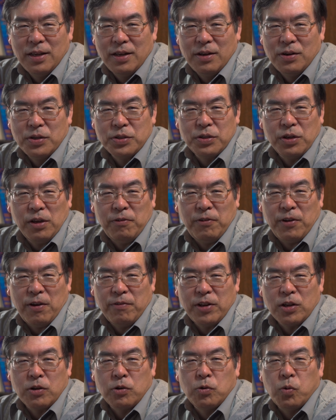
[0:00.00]
Also, if you have
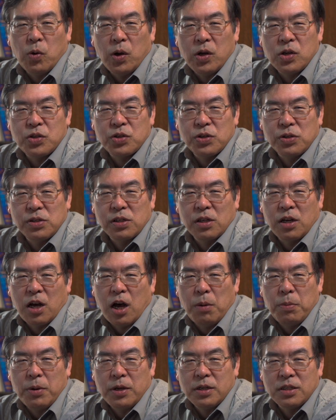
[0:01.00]
any questions,
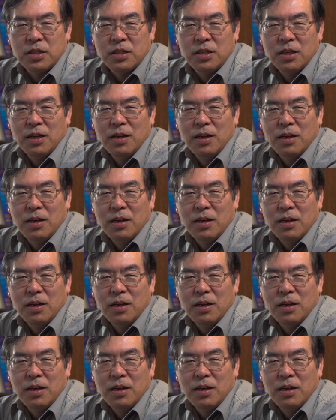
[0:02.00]
comments,